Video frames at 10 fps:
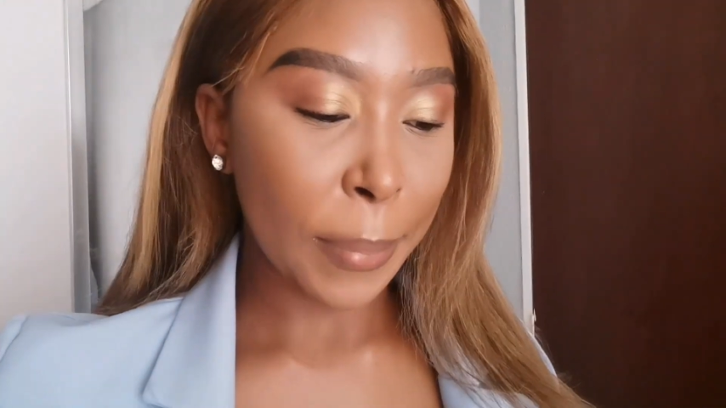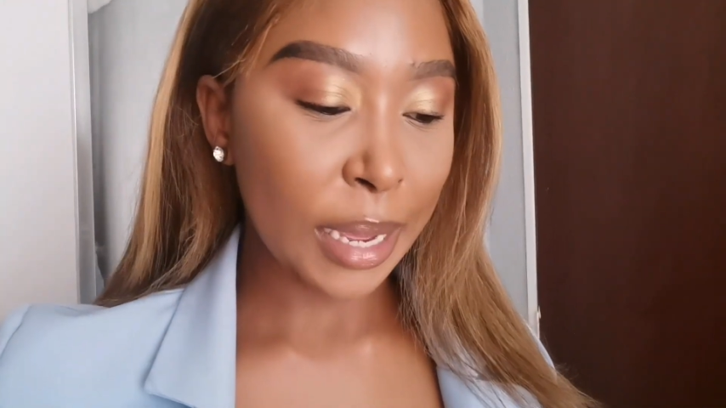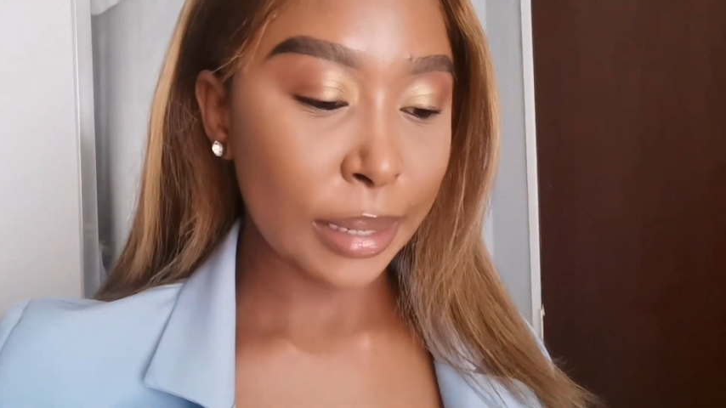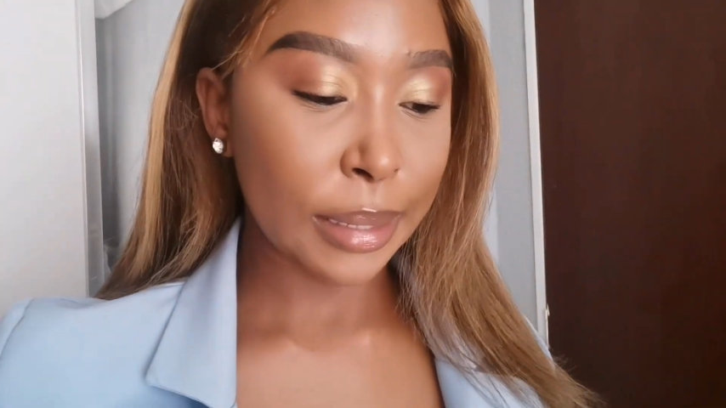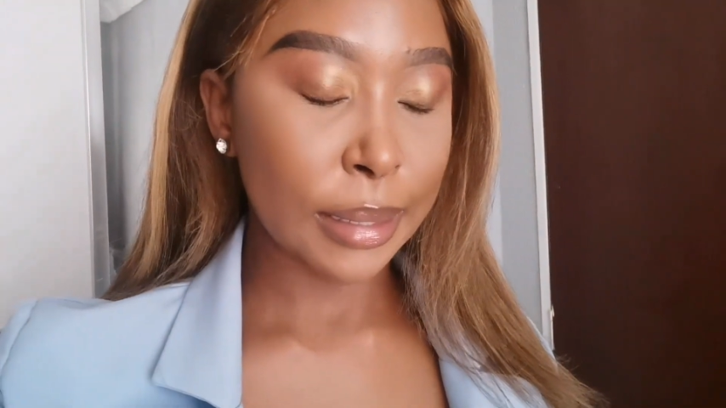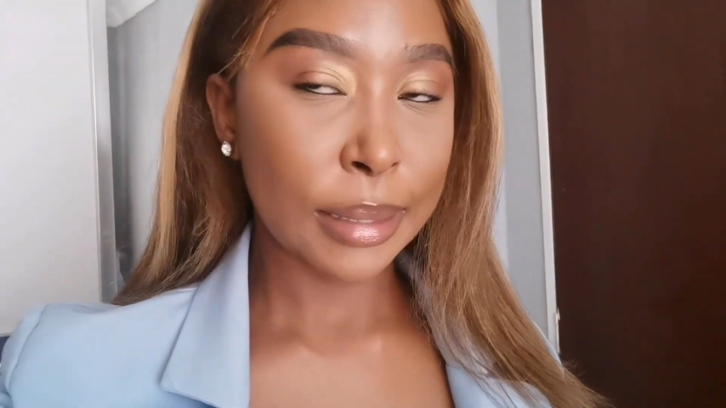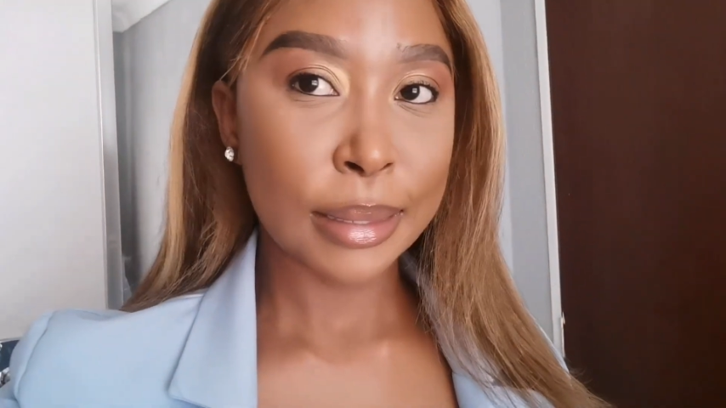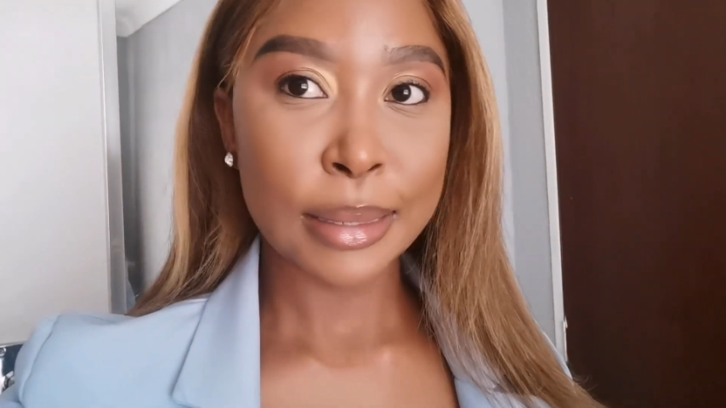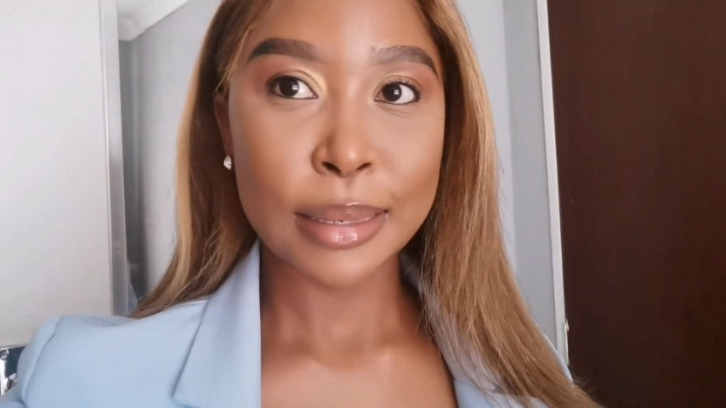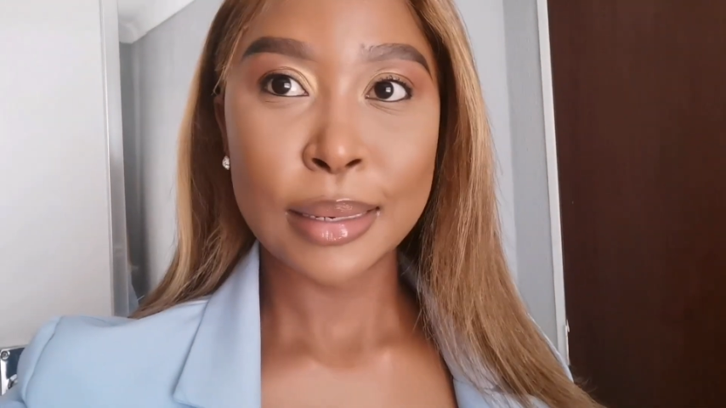But
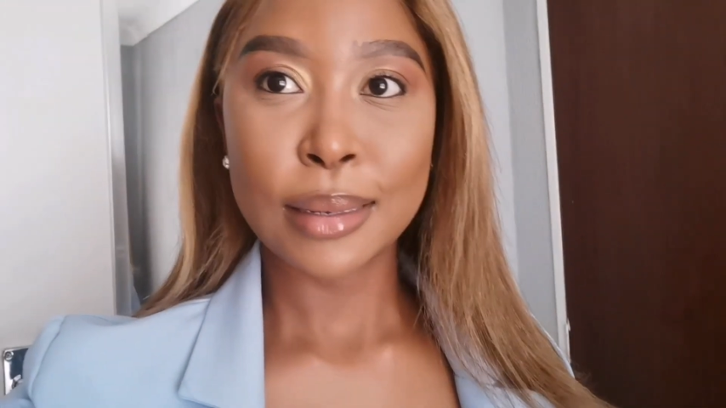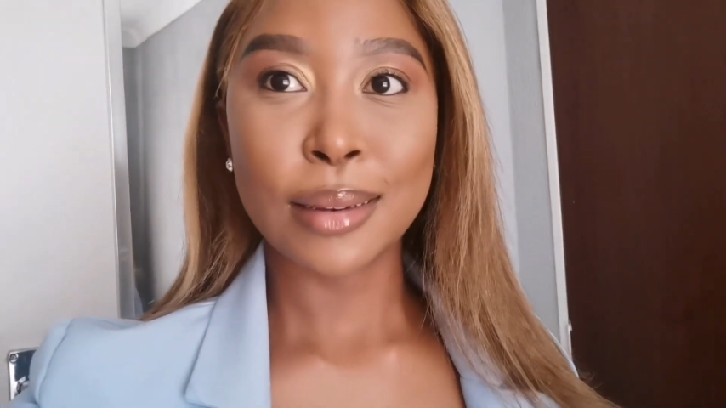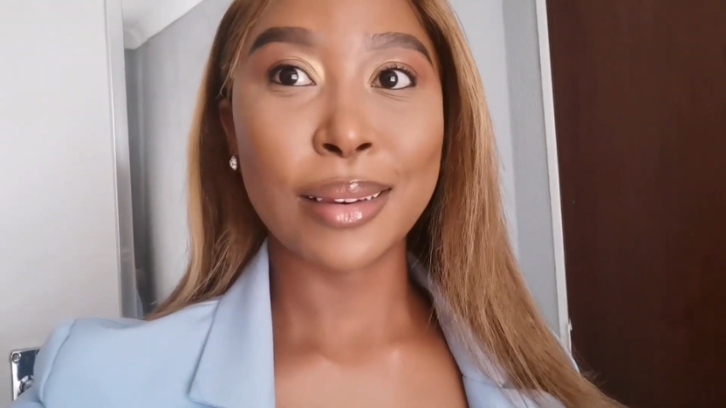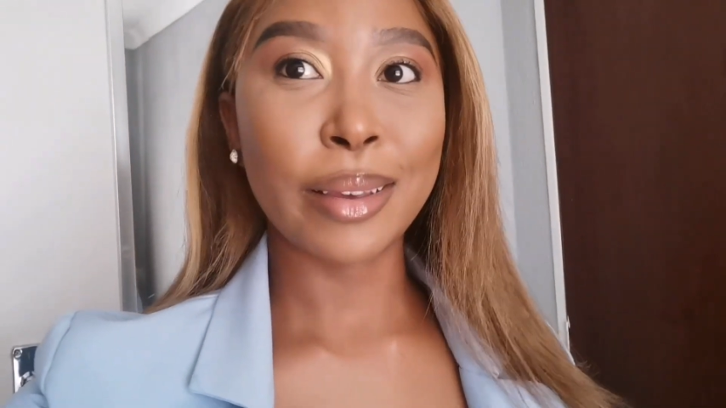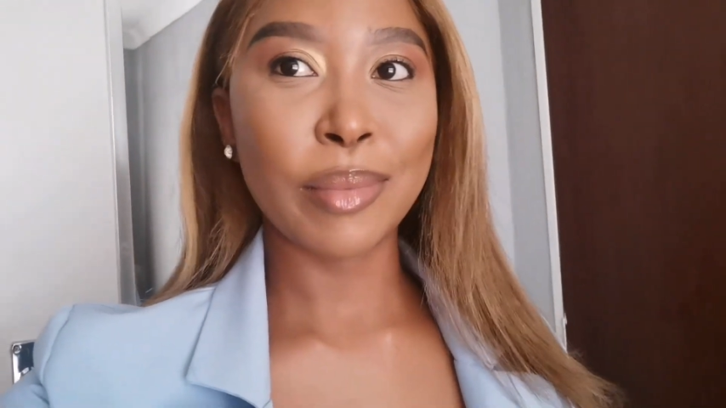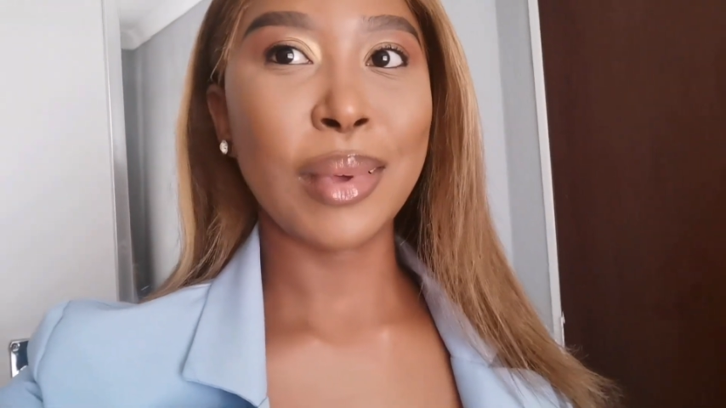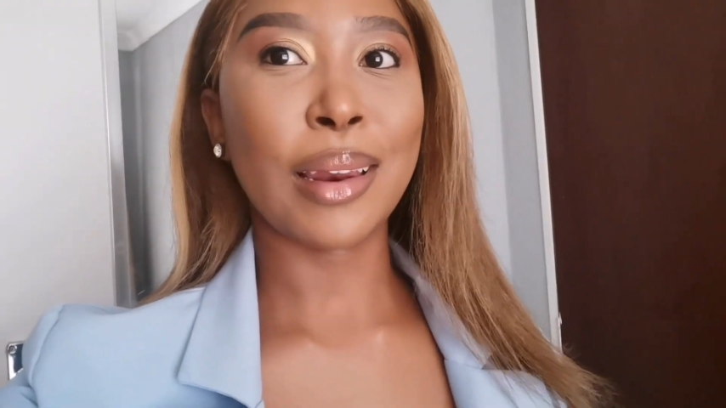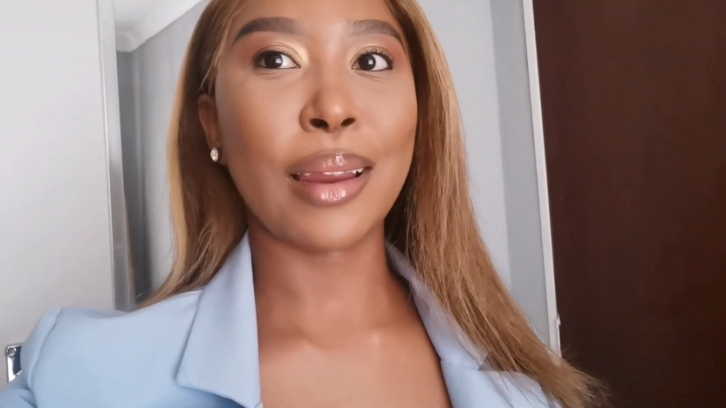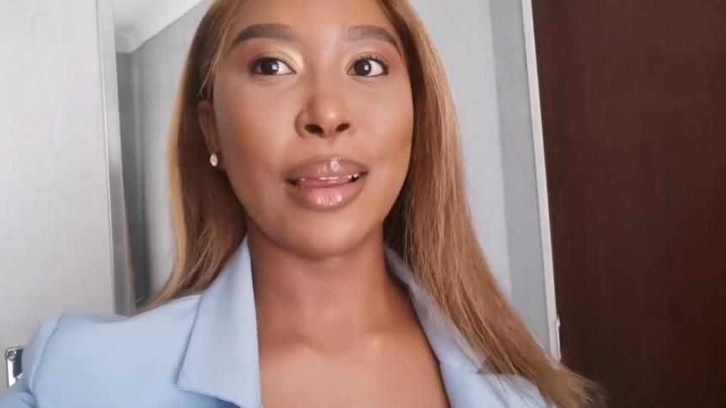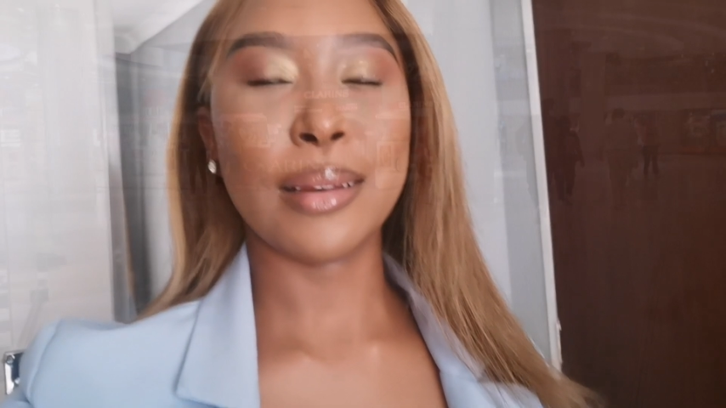let me
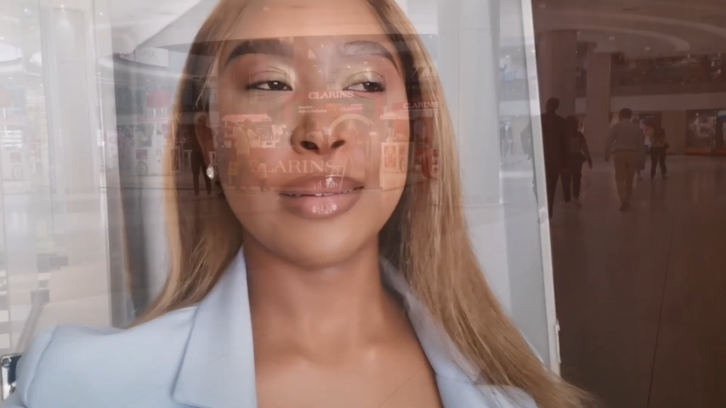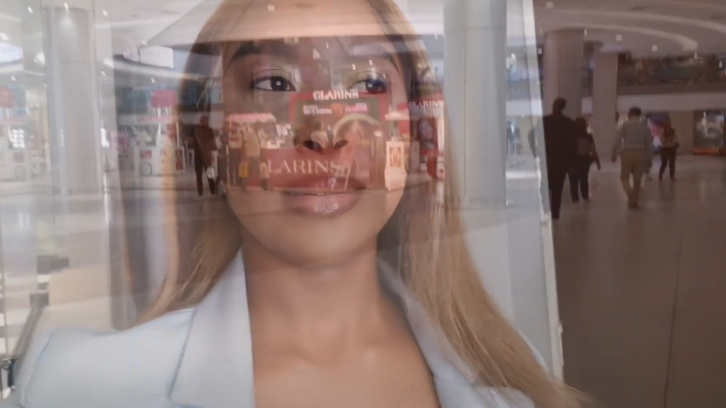run.